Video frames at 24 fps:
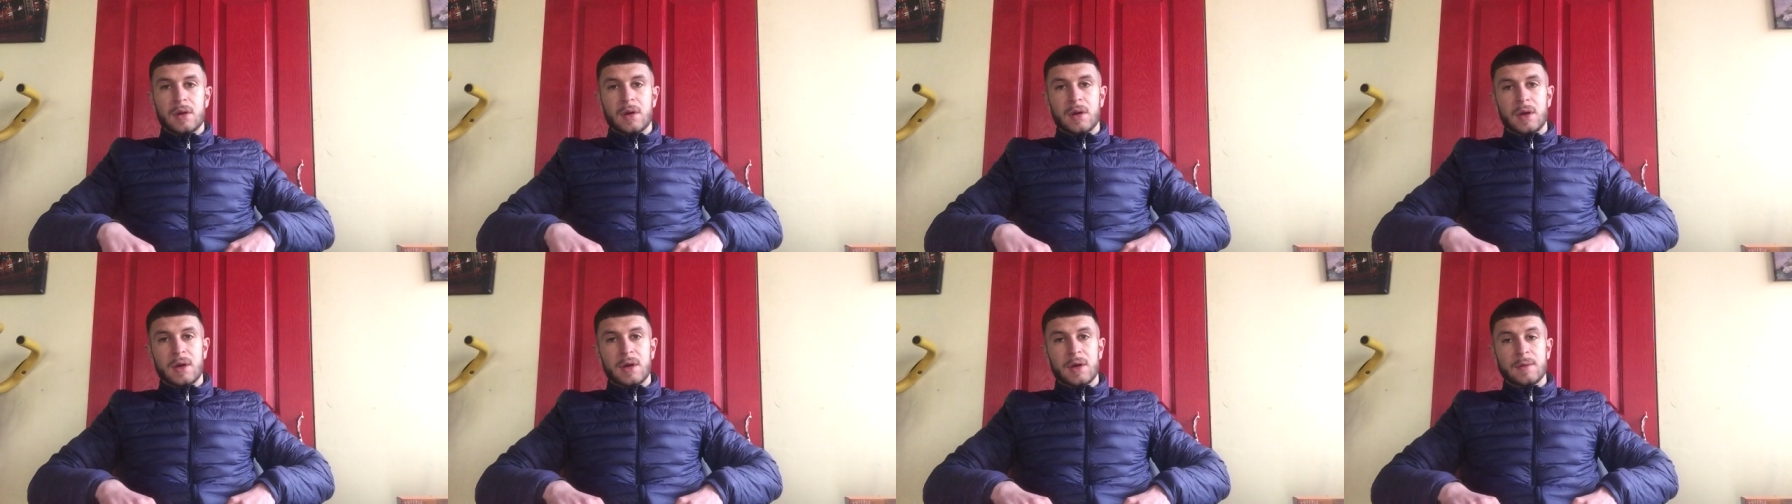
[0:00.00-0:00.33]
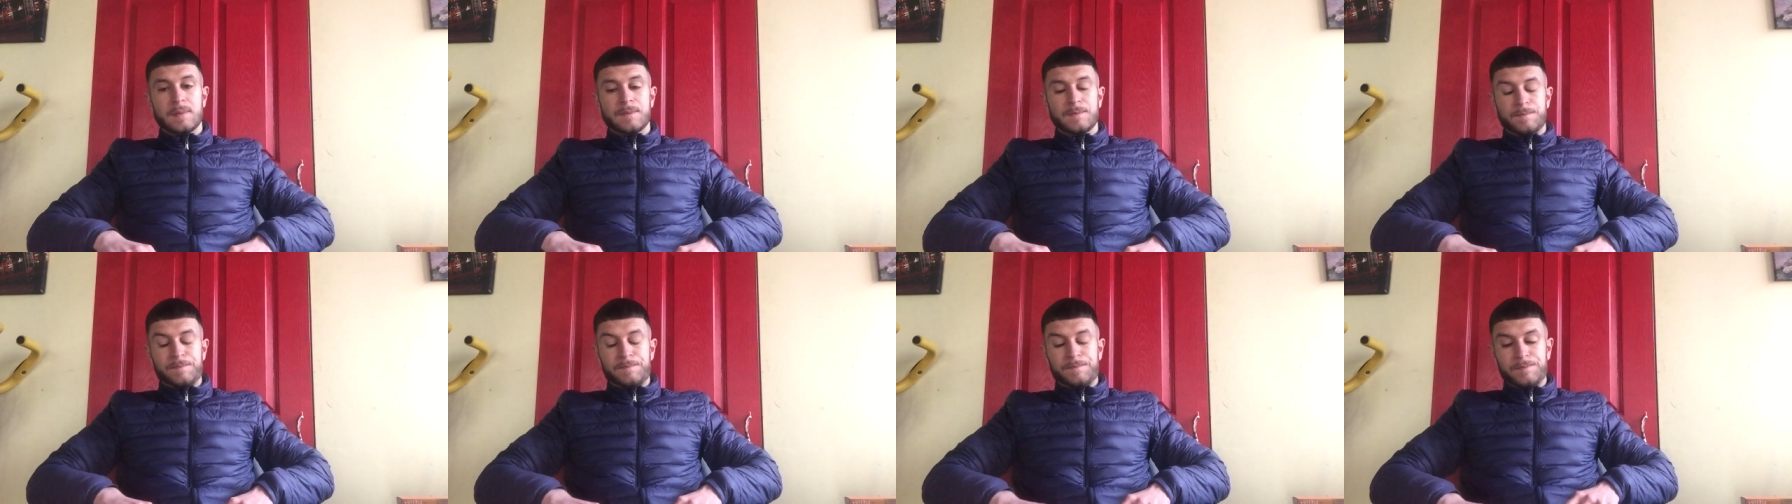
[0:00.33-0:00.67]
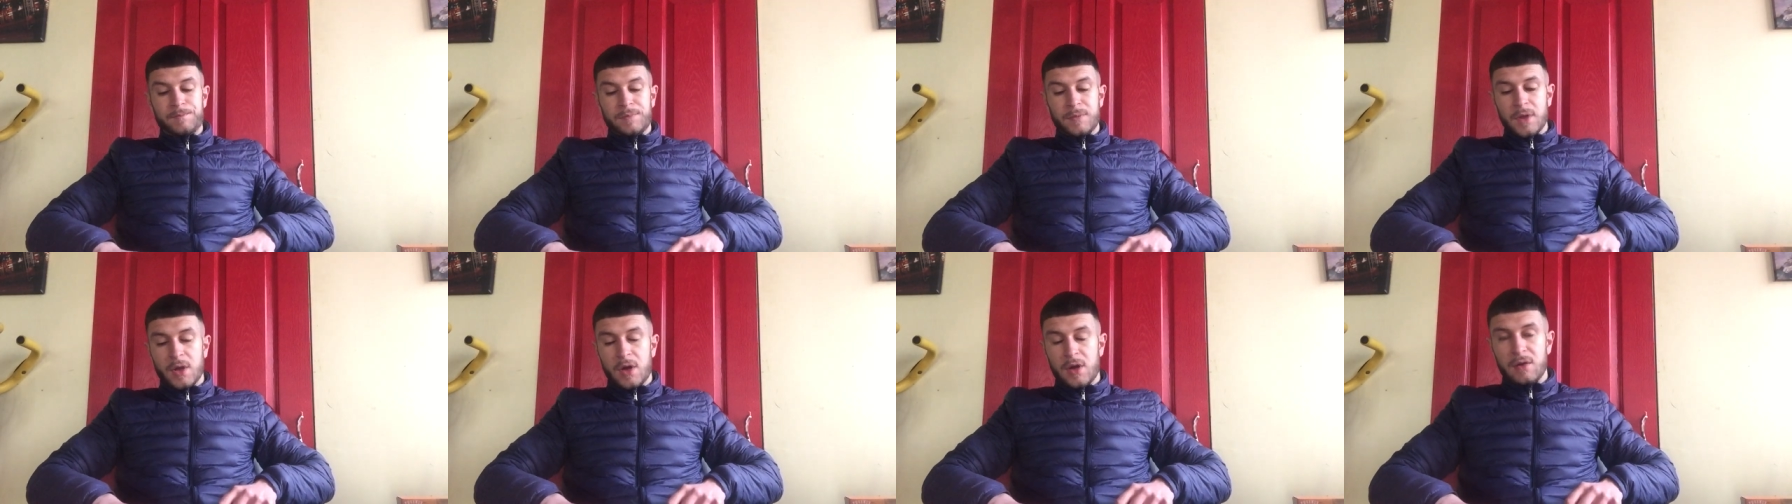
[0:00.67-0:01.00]

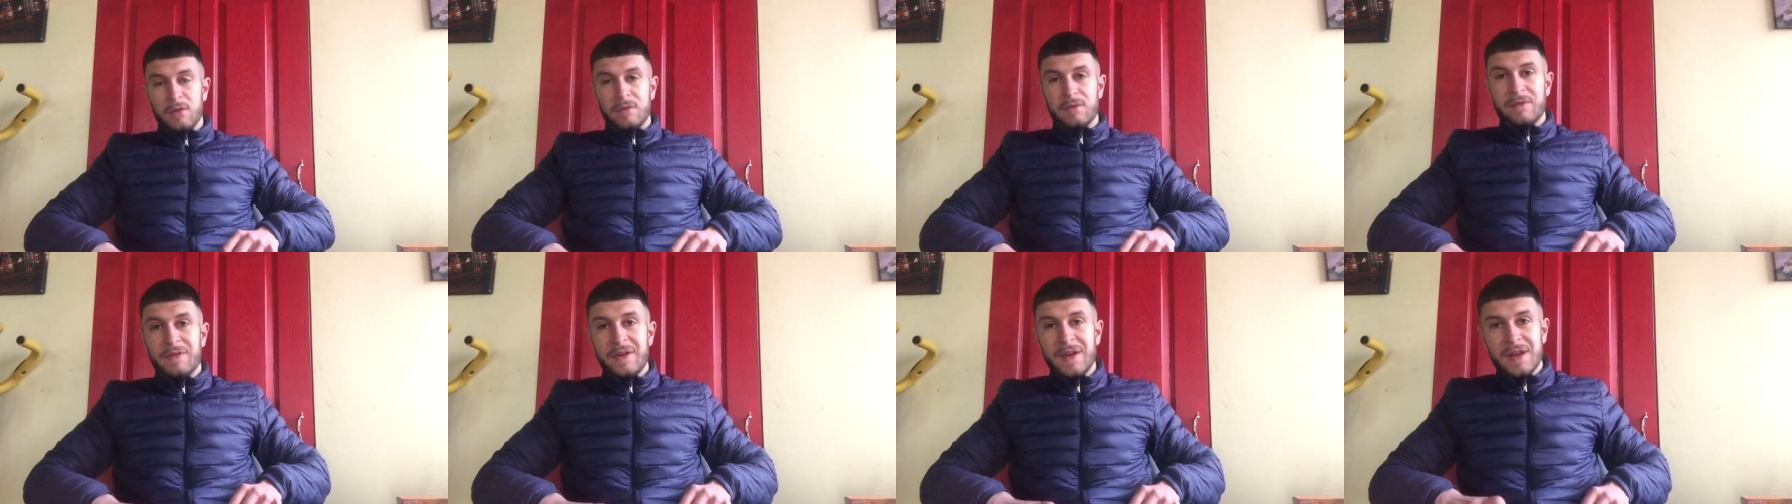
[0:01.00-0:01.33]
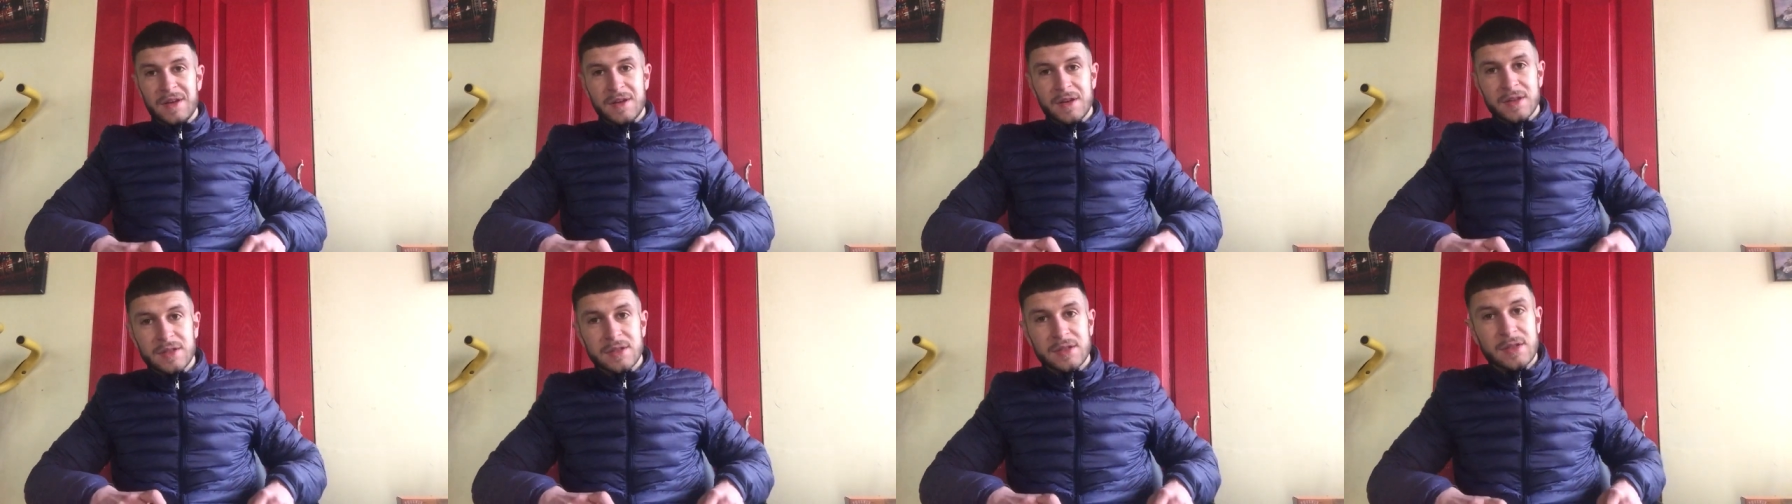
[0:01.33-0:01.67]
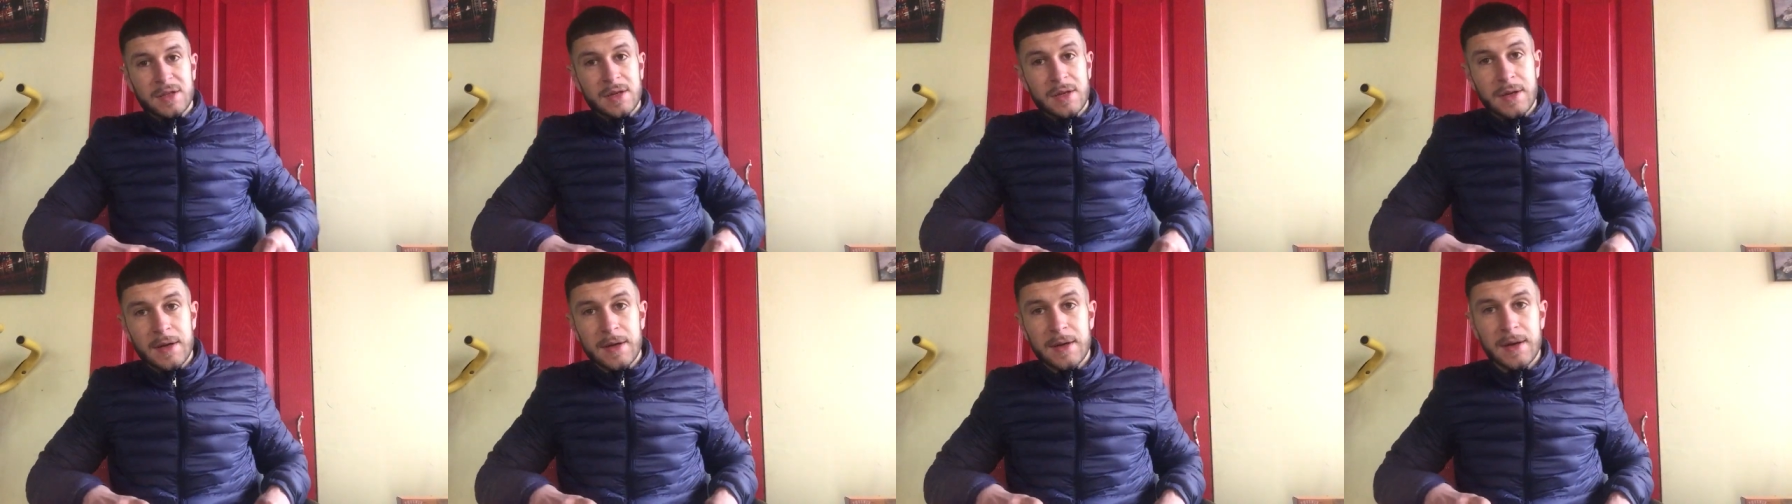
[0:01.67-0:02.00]
on fitness